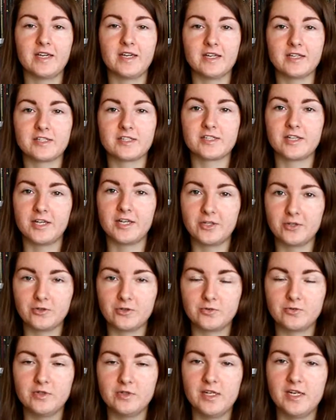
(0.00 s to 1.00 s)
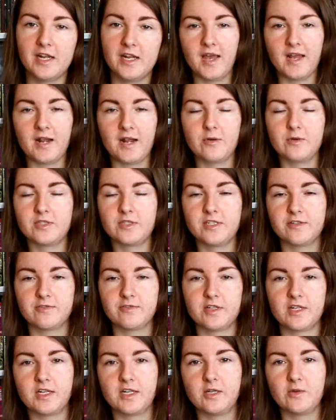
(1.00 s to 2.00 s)
it's a good read and I would
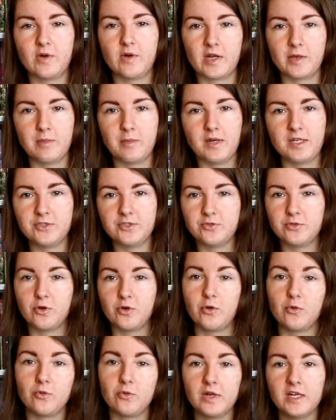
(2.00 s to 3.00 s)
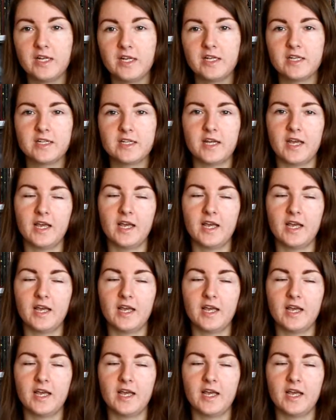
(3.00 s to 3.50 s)
definitely recommend you go read it